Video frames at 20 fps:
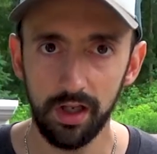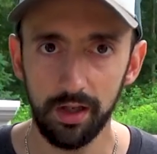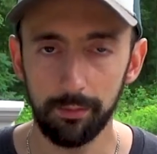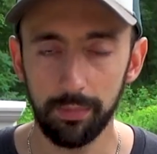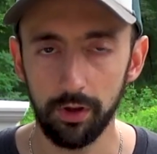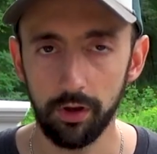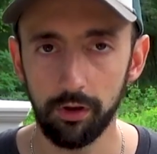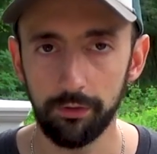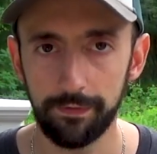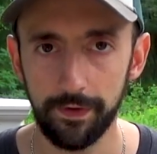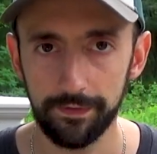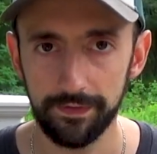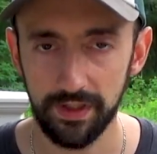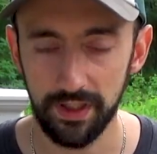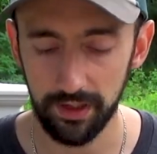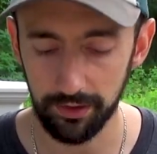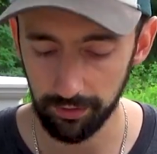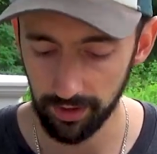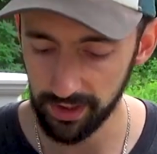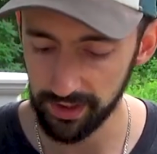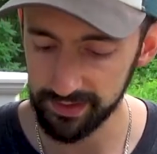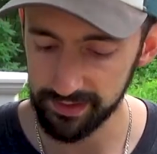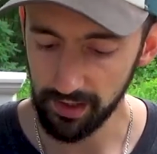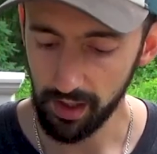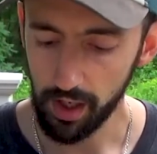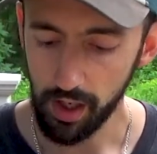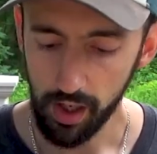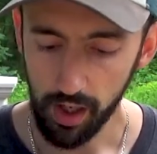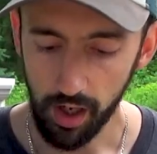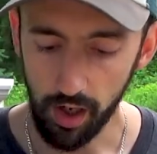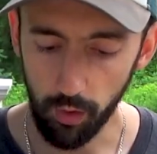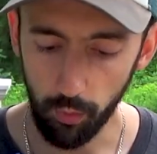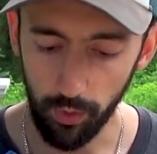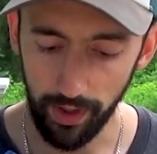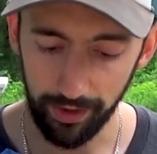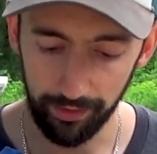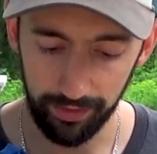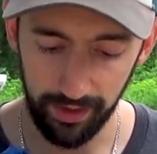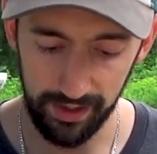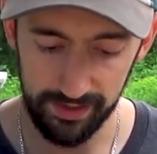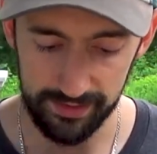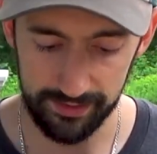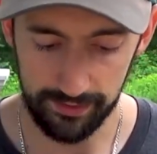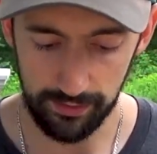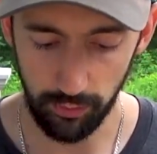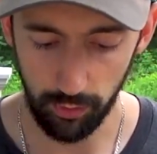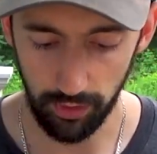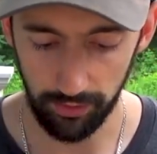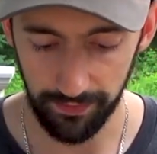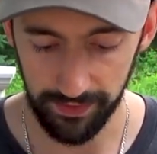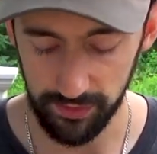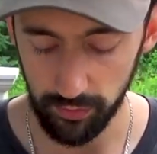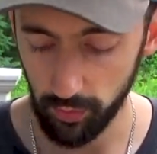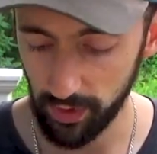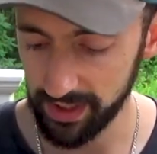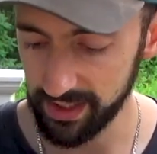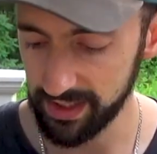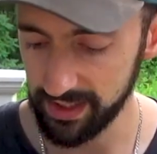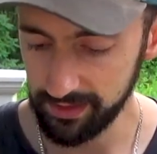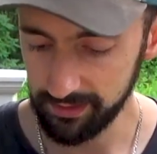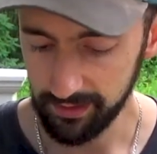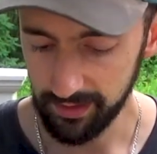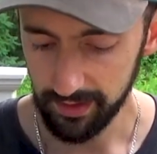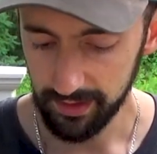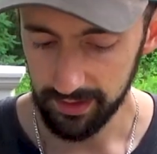below 50 degrees, I'll wear this, or if it's windy.